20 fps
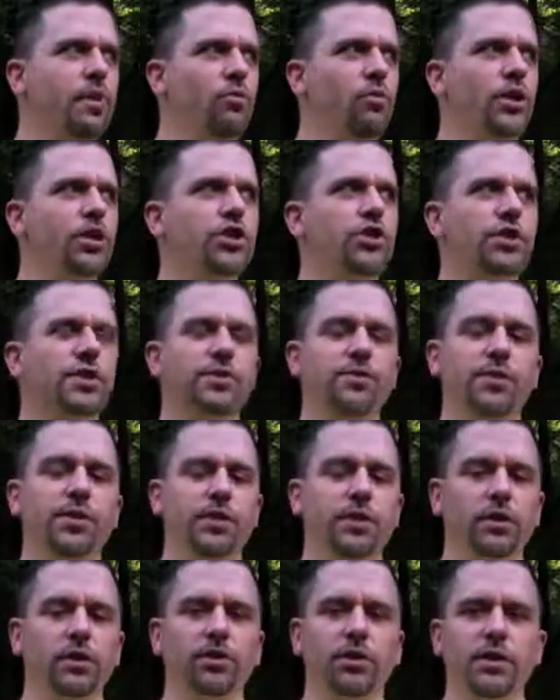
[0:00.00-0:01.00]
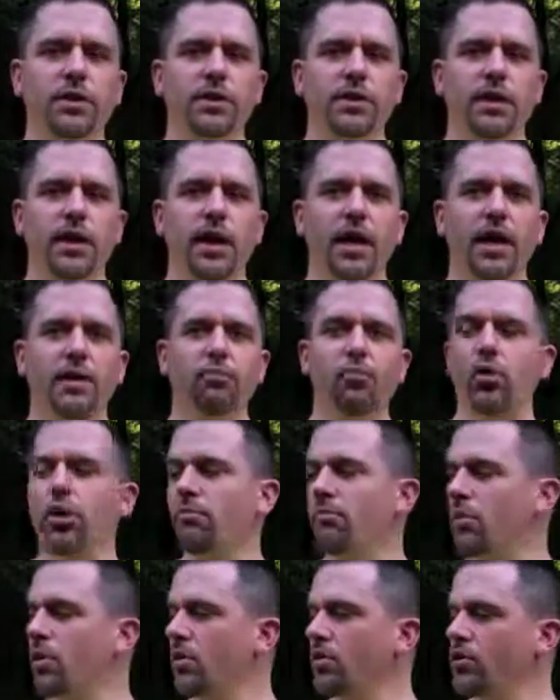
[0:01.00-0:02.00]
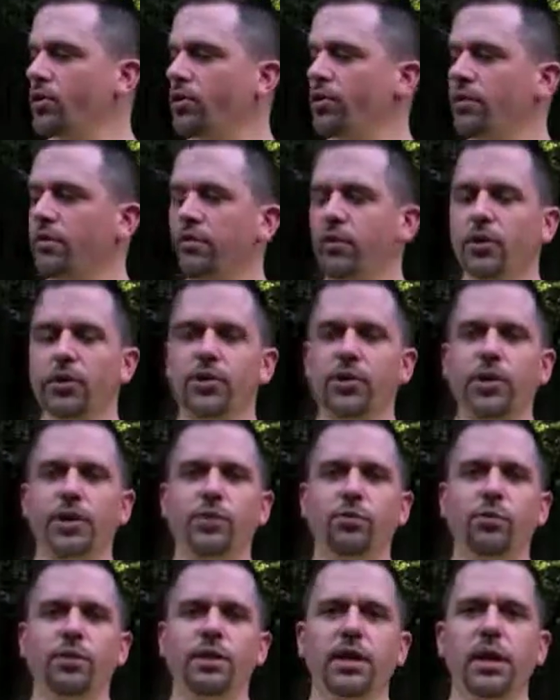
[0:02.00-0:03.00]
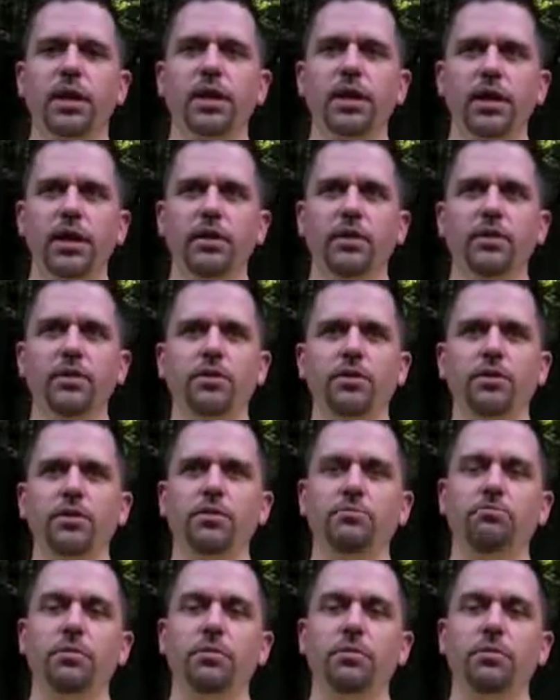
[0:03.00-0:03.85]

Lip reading: Which this was still during the time where most universities were telling the